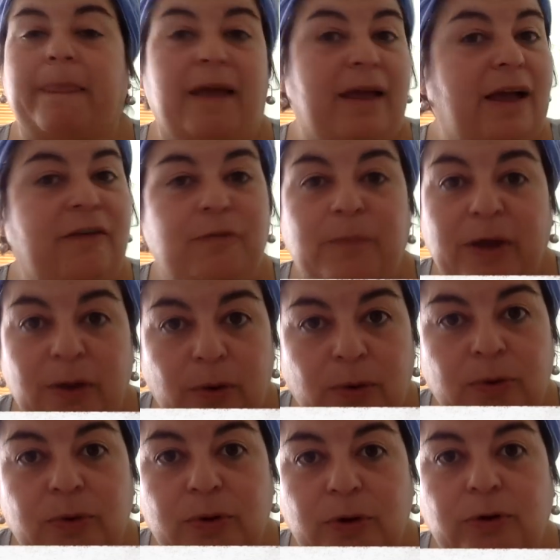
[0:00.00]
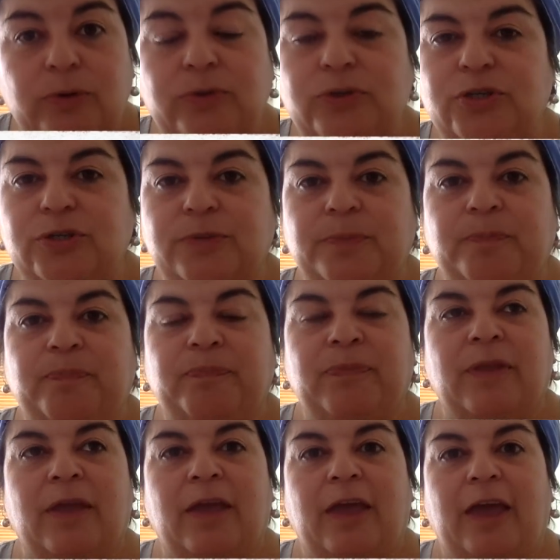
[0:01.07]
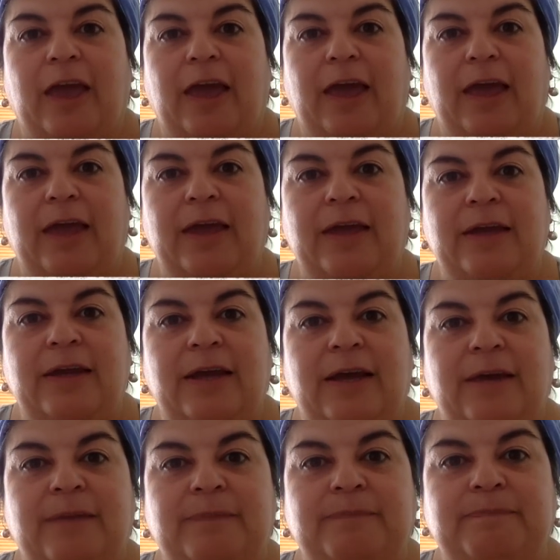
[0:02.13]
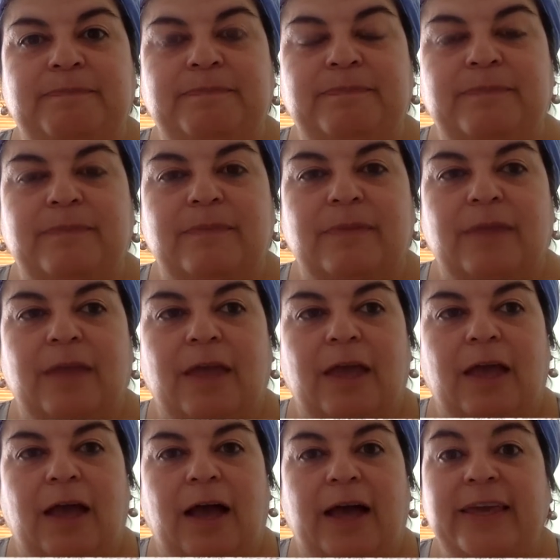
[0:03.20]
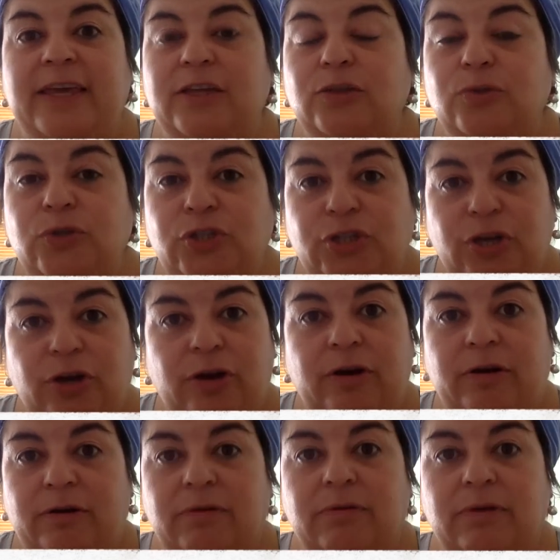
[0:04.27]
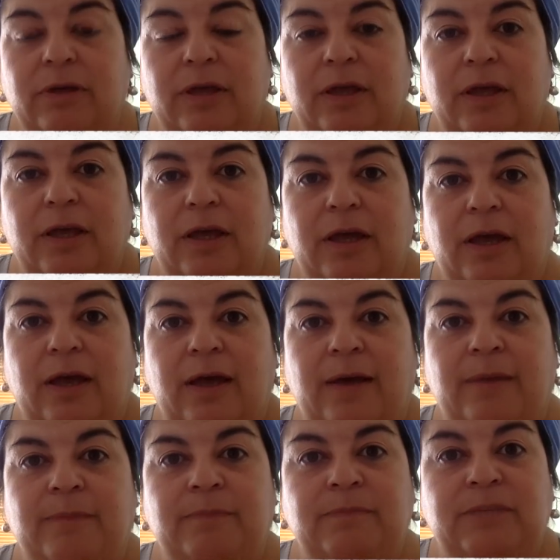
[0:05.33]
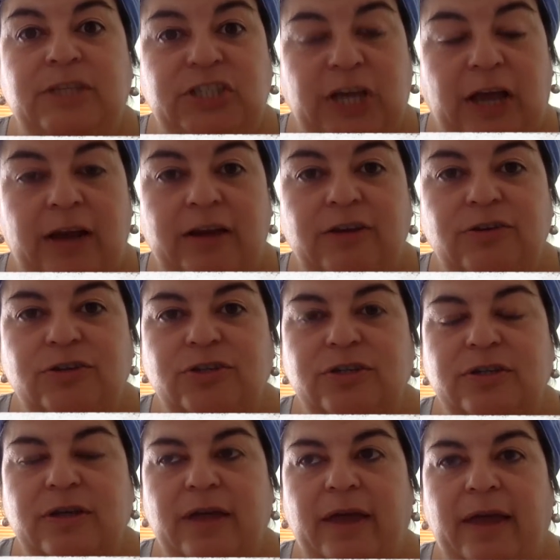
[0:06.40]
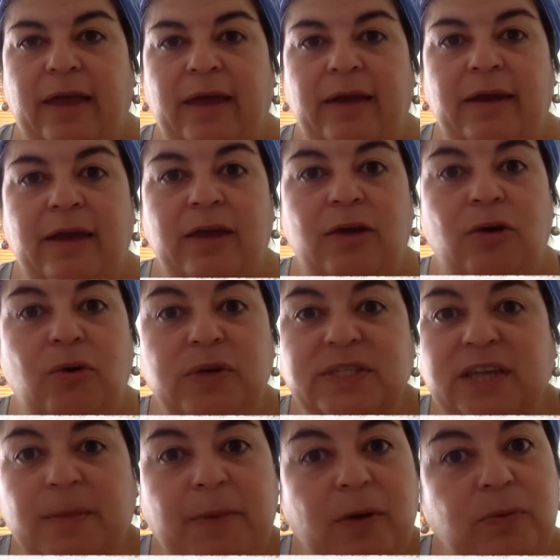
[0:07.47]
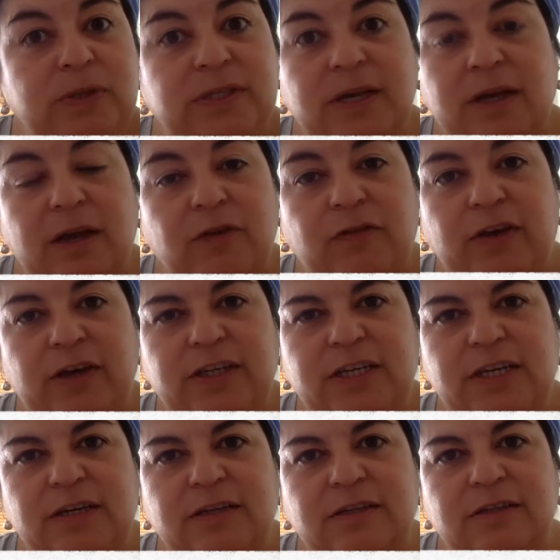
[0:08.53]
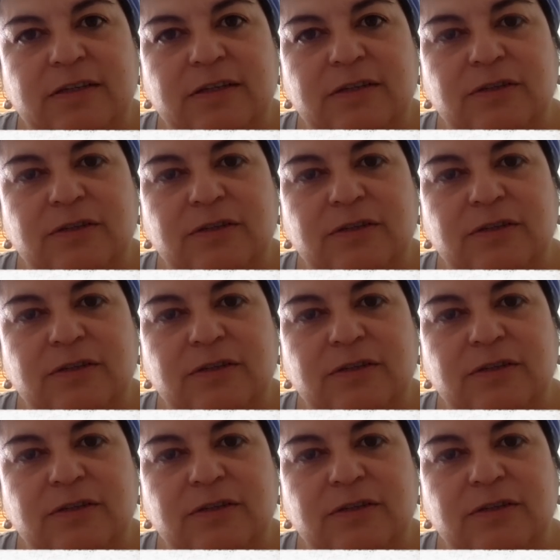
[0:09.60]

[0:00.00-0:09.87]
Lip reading: I have my own coach, and I get to share the challenge, and I always come up with some kind of ideas.